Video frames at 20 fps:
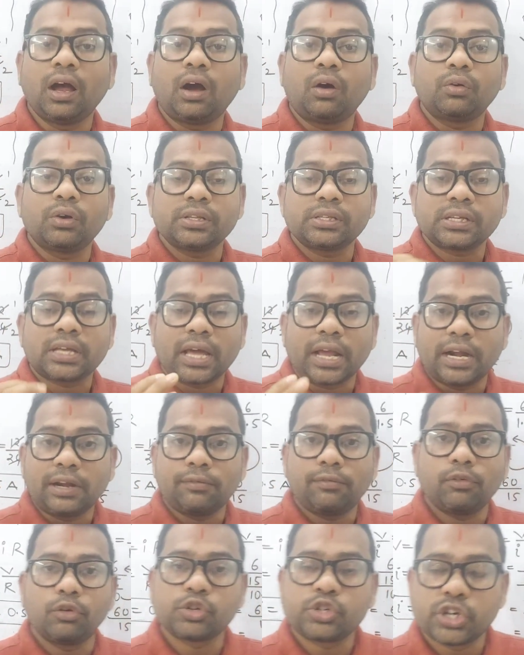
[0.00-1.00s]
How does the
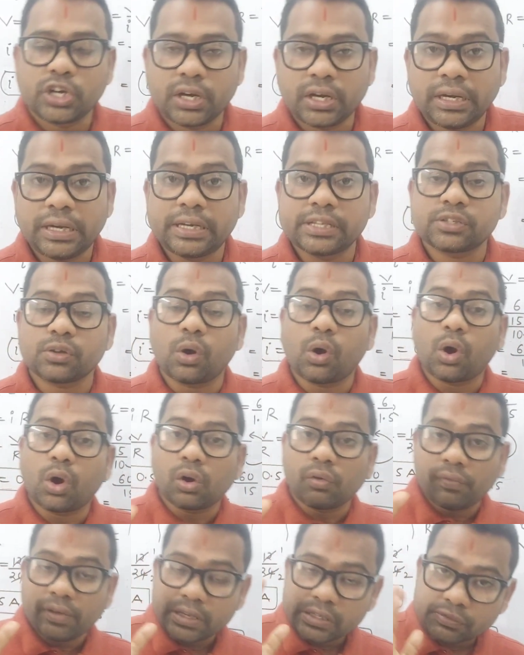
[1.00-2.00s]
current flow, children? It is
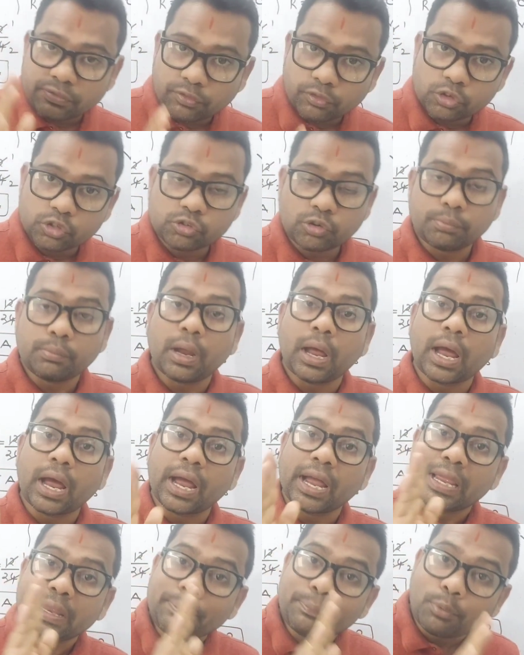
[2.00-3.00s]
always flows from
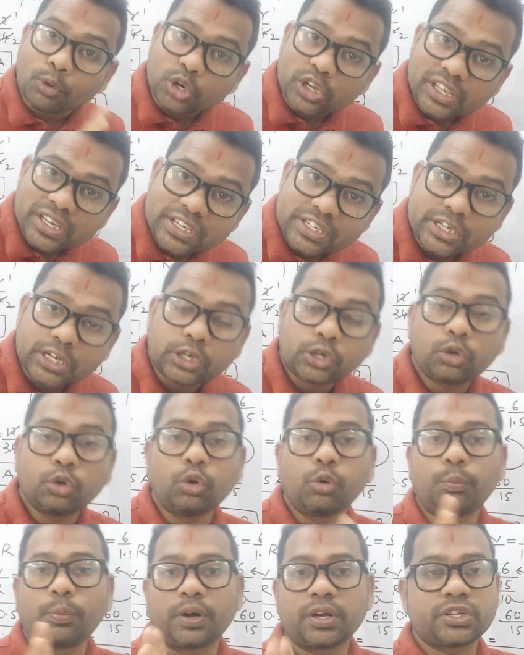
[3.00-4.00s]
high potential to
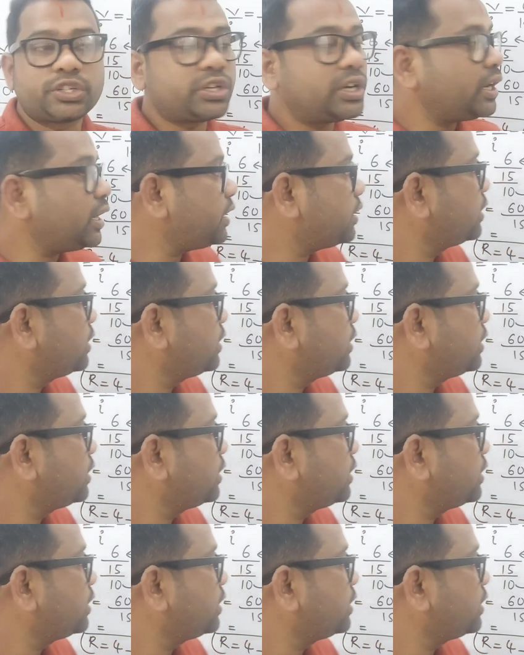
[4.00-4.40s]
low potential.